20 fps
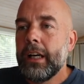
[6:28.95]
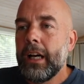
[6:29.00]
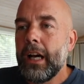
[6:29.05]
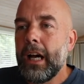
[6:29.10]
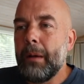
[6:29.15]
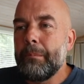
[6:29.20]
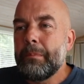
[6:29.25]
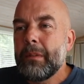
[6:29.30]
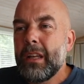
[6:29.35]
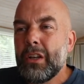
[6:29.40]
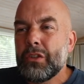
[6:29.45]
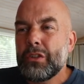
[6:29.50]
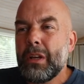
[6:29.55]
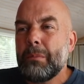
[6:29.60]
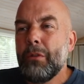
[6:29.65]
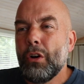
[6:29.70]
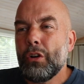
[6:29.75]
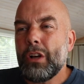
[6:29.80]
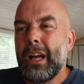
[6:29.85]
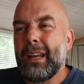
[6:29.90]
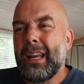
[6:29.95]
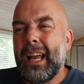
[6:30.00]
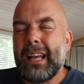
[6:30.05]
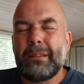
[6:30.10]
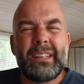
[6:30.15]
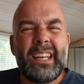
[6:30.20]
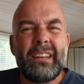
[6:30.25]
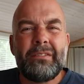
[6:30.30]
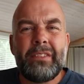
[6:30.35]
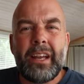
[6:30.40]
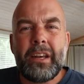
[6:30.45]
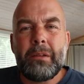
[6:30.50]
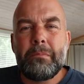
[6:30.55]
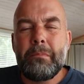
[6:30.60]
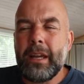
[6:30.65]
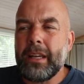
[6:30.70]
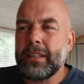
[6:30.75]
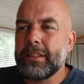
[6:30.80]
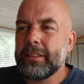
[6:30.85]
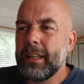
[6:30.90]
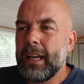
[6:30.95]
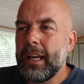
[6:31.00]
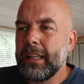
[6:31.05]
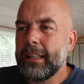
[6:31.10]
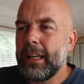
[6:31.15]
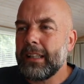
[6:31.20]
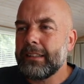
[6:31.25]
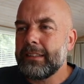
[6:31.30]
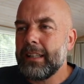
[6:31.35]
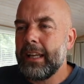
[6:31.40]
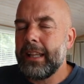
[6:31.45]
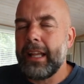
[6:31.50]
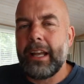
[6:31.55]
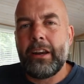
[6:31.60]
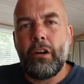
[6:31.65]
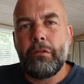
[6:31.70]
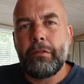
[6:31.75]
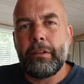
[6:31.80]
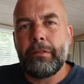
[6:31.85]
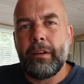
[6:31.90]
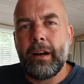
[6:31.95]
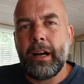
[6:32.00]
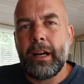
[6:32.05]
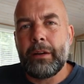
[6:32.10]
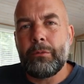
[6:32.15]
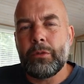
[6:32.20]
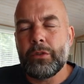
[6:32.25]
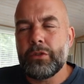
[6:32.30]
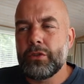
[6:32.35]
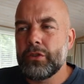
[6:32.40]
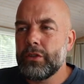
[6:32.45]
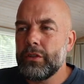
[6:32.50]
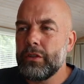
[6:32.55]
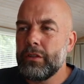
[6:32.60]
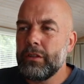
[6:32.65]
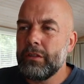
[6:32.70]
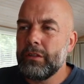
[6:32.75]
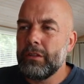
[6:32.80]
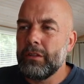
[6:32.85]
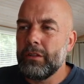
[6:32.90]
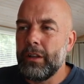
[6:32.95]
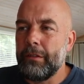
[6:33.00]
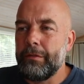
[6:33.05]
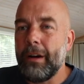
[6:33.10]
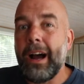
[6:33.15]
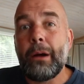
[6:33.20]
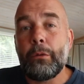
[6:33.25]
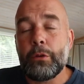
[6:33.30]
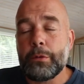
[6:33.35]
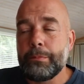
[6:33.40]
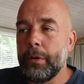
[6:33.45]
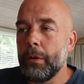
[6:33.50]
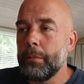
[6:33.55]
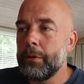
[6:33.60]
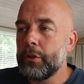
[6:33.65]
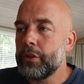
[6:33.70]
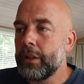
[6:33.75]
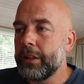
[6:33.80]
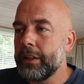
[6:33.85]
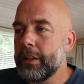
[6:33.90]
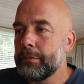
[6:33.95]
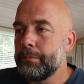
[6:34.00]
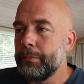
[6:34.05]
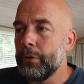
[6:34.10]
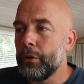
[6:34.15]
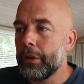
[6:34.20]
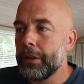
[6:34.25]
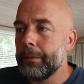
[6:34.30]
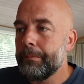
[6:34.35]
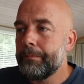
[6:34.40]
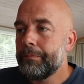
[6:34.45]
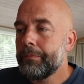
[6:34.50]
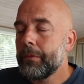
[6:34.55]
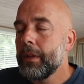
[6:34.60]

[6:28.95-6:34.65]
Um, so I'm not. I'd give that a miss. I'd, I'd take that off if I was if I was publishing this book.